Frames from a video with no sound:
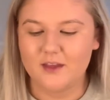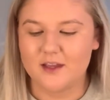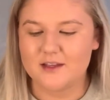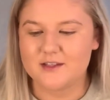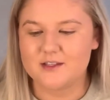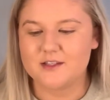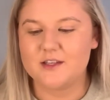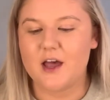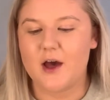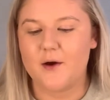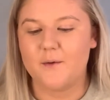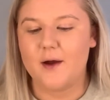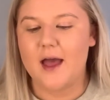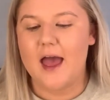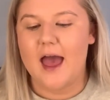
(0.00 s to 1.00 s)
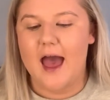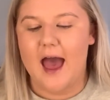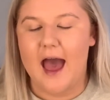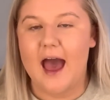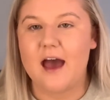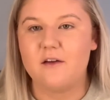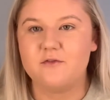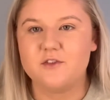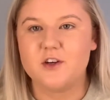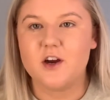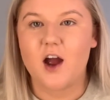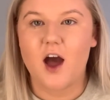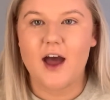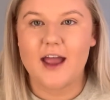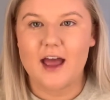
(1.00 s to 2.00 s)
So after
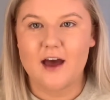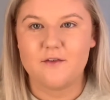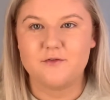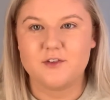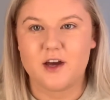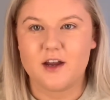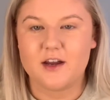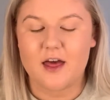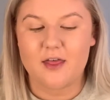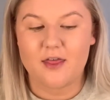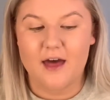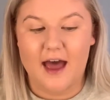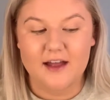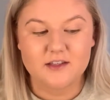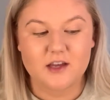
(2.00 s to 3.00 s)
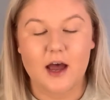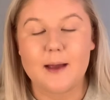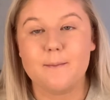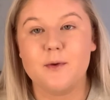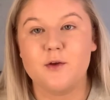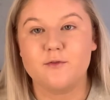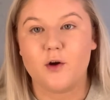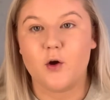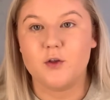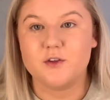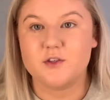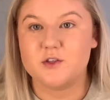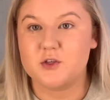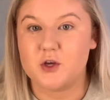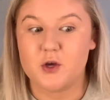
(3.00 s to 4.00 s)
I have done that, I move on
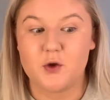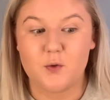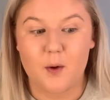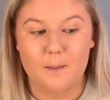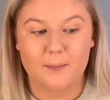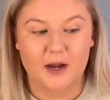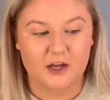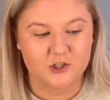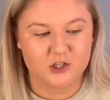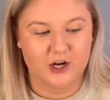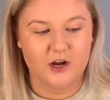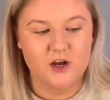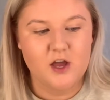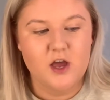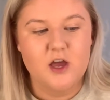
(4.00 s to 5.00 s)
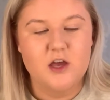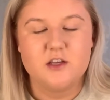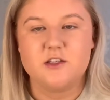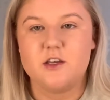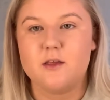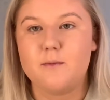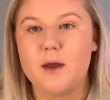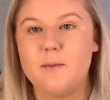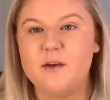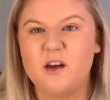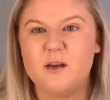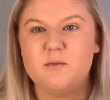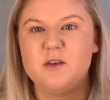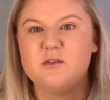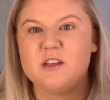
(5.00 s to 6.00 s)
to blusher. So at the moment
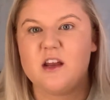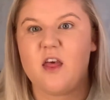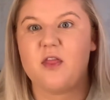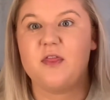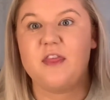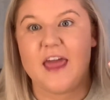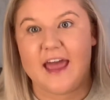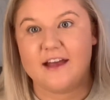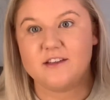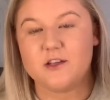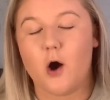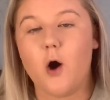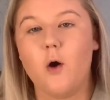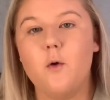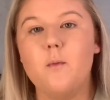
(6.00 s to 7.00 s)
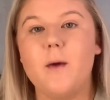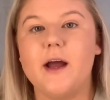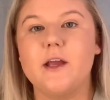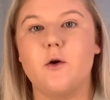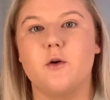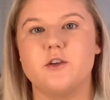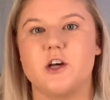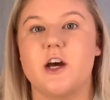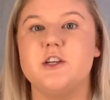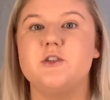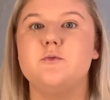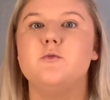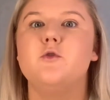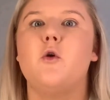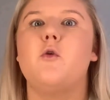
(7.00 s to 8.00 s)
I'm using this. Oh my god, I
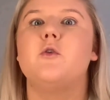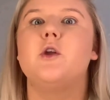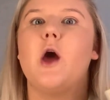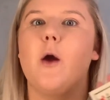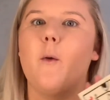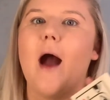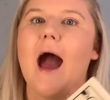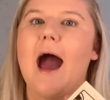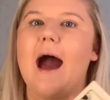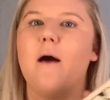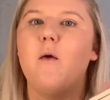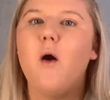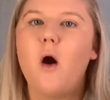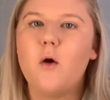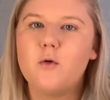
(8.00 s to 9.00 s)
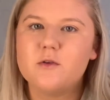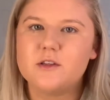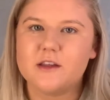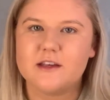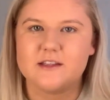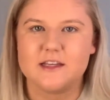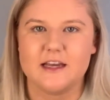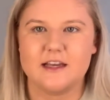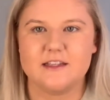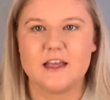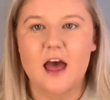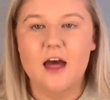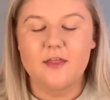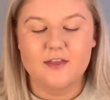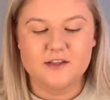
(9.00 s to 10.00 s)
do not know how old this is.
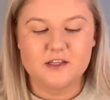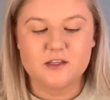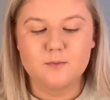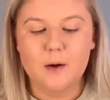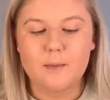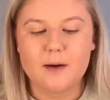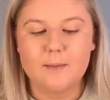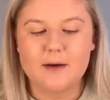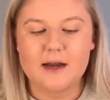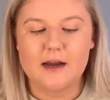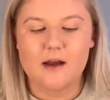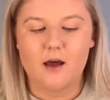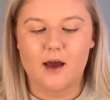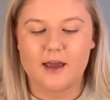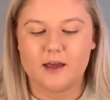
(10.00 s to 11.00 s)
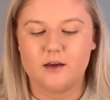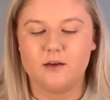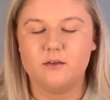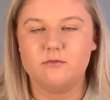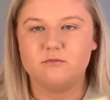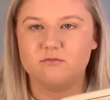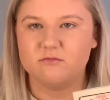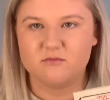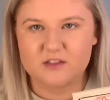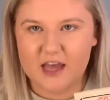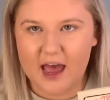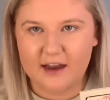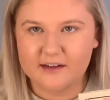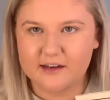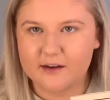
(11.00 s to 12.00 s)
This is probably like
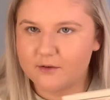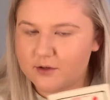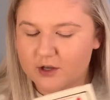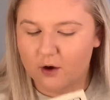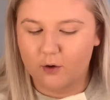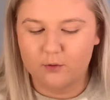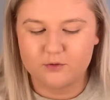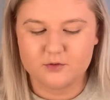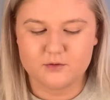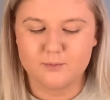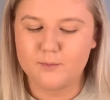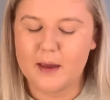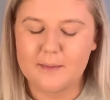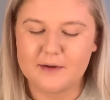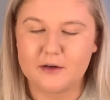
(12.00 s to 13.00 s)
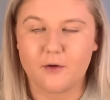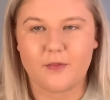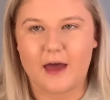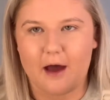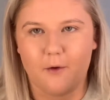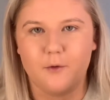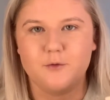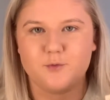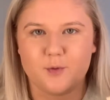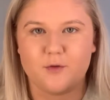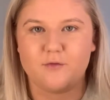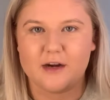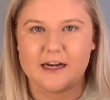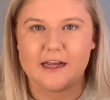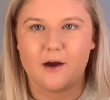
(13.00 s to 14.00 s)
10 years old, maybe not that old, but
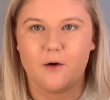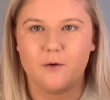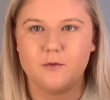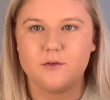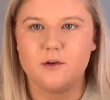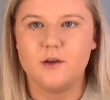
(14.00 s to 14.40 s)
really old.